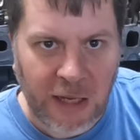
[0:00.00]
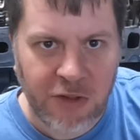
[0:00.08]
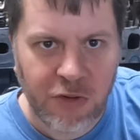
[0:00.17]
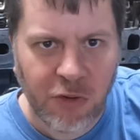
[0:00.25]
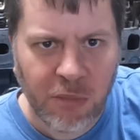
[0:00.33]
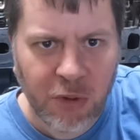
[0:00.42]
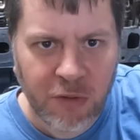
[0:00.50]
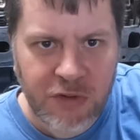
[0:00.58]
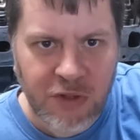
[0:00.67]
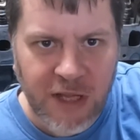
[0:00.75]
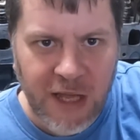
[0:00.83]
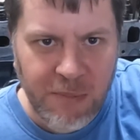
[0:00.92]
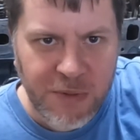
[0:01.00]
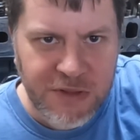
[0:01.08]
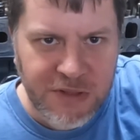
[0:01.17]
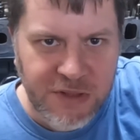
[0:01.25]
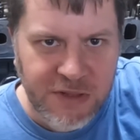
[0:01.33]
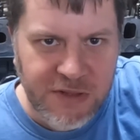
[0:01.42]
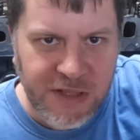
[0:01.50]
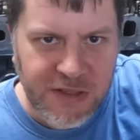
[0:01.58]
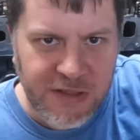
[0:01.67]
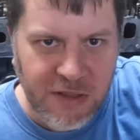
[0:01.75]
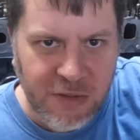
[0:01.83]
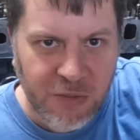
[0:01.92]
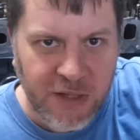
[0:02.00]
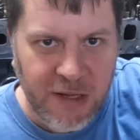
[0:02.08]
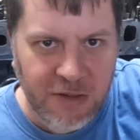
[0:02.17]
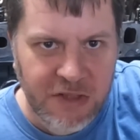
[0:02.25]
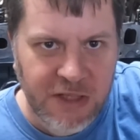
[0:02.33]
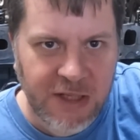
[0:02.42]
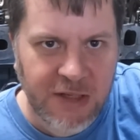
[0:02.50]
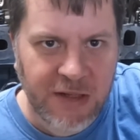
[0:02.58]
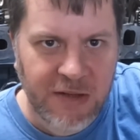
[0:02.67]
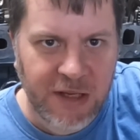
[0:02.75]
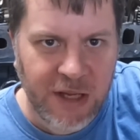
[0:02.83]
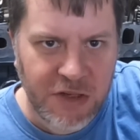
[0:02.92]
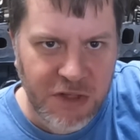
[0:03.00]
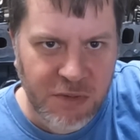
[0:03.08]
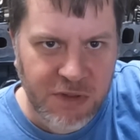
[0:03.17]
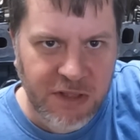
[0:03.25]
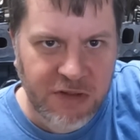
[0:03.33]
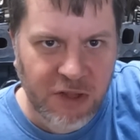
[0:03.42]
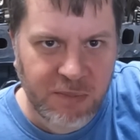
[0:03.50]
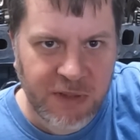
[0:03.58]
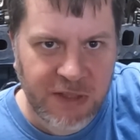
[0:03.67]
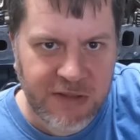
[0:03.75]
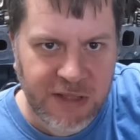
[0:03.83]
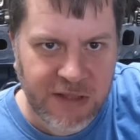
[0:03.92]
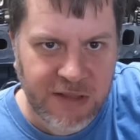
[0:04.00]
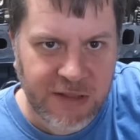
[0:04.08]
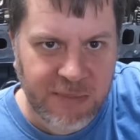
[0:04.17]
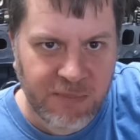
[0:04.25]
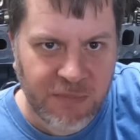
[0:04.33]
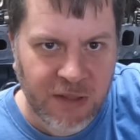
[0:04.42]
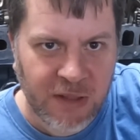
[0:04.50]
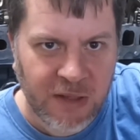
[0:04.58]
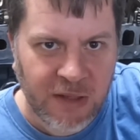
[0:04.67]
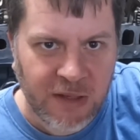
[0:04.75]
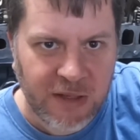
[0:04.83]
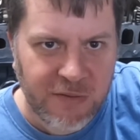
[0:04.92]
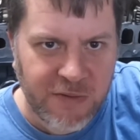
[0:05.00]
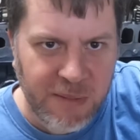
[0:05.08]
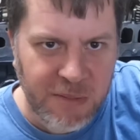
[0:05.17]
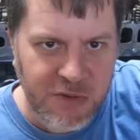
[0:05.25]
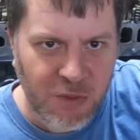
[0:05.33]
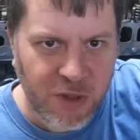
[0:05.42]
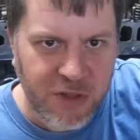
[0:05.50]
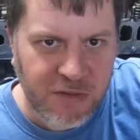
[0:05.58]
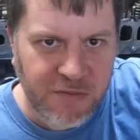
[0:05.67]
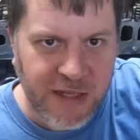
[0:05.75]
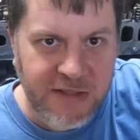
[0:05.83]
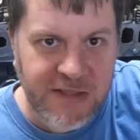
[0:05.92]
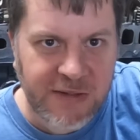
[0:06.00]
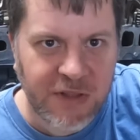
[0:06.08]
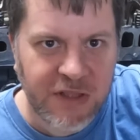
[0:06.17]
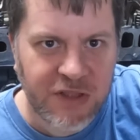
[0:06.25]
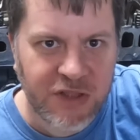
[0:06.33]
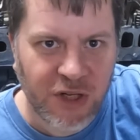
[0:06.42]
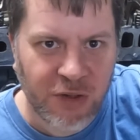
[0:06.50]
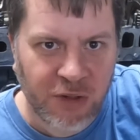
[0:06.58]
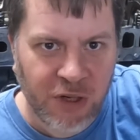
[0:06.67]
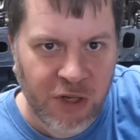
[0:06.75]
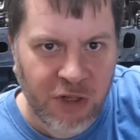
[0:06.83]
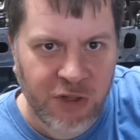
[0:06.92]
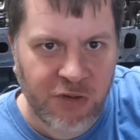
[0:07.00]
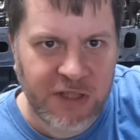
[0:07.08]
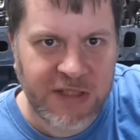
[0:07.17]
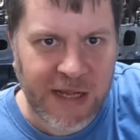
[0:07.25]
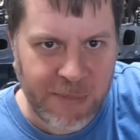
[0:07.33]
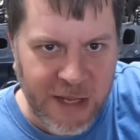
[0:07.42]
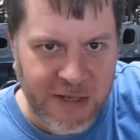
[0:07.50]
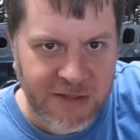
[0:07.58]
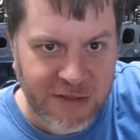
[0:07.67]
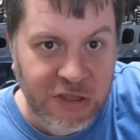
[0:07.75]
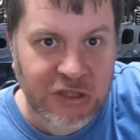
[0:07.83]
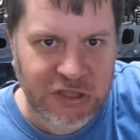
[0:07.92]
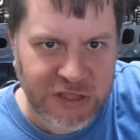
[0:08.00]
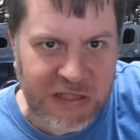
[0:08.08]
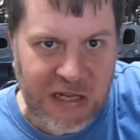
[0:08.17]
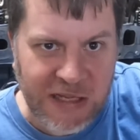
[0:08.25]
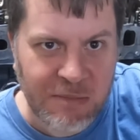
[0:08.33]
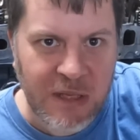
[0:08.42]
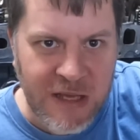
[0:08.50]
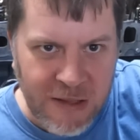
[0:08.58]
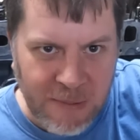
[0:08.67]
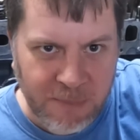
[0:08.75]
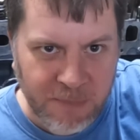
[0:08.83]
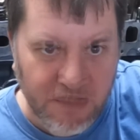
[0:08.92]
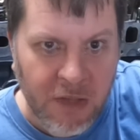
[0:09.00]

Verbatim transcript: and you removed your cam position sensor without checking that the engine was at top dead center. In the famous words of That seventies Show, you're a dumbass, just like me.